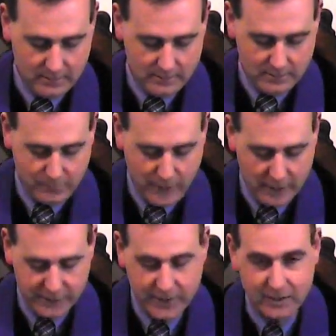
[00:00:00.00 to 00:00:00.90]

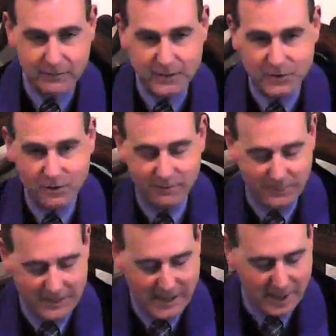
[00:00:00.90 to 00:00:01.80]
Prior to the invention of
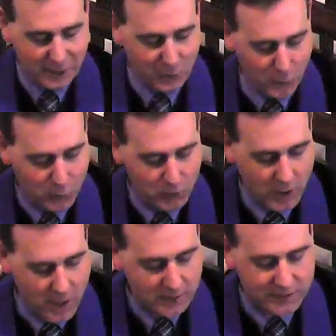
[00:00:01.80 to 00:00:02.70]
mechanical
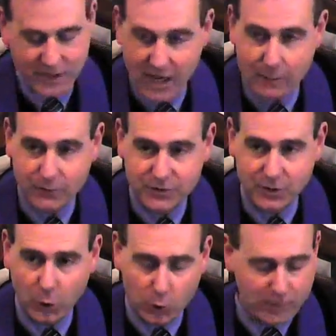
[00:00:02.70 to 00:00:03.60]
clocks, time was
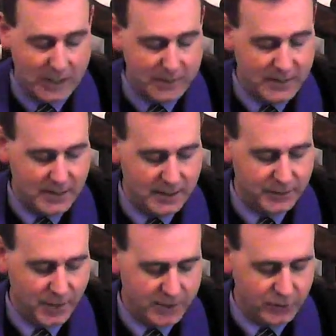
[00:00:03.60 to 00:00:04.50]
told by being in
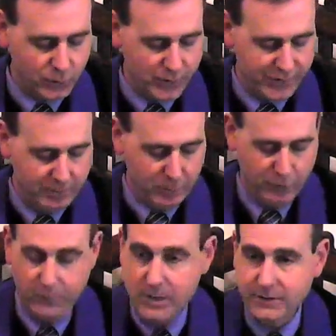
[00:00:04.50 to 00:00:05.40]
touch with the
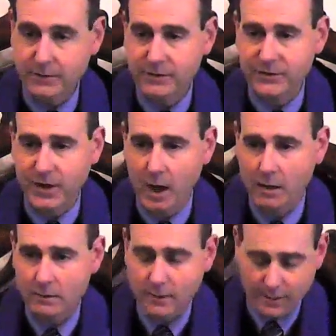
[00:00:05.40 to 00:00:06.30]
movement of the
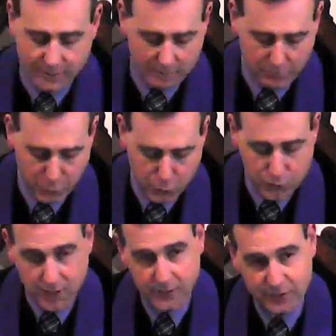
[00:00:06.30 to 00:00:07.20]
sun and the
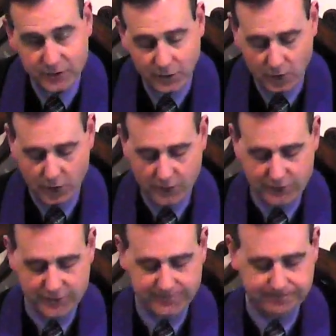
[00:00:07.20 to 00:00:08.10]
moon and the
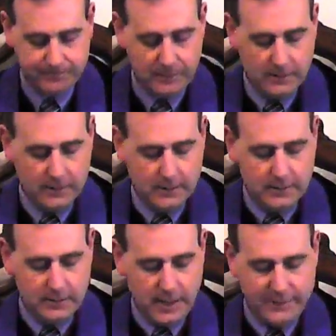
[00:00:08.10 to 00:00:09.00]
stars.
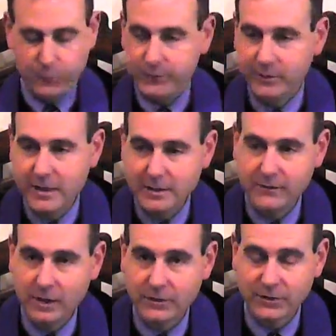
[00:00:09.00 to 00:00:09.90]
Life was lived
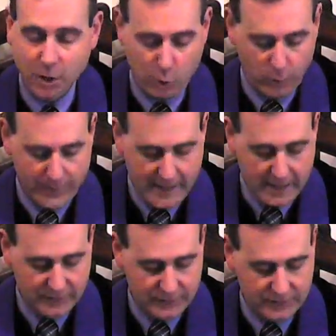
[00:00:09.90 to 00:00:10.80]
at a slower
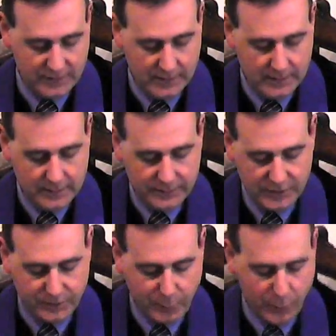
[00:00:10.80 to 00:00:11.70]
pace,
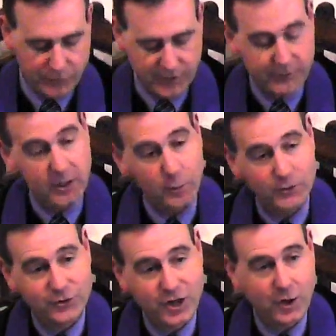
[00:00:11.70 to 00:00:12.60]
since productivity
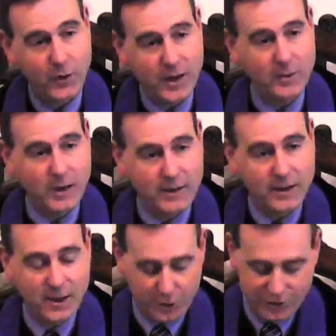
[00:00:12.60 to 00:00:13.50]
was generated by
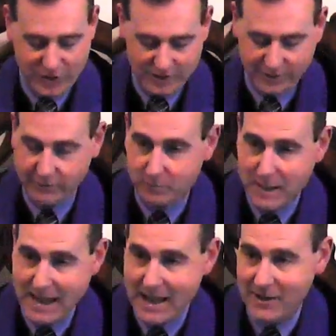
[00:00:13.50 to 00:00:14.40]
the energies of
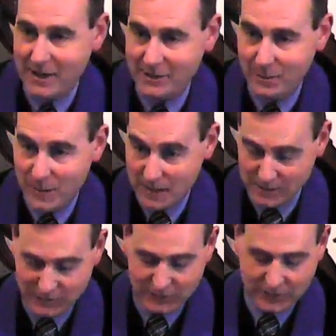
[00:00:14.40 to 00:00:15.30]
man and
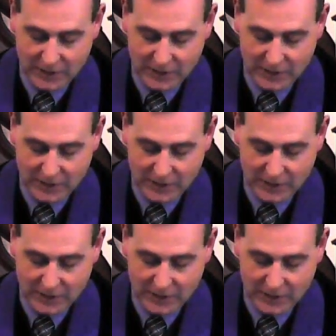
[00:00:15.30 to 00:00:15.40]
beast.